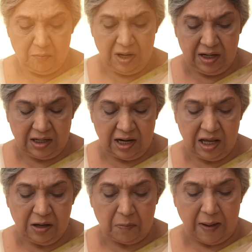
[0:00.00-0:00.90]

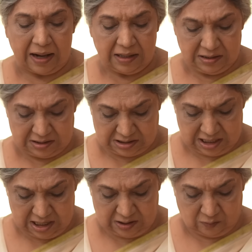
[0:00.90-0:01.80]
maintaining balanced
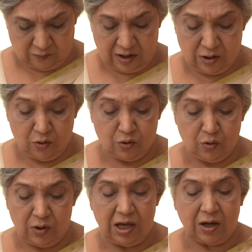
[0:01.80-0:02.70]
state when you
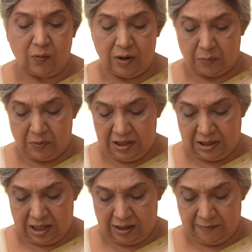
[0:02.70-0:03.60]
do equal
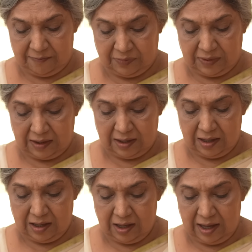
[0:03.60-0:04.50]
breathing,
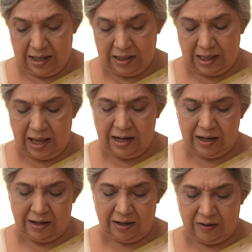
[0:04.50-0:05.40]
and
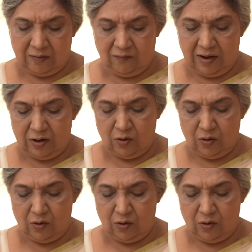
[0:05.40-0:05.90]
then when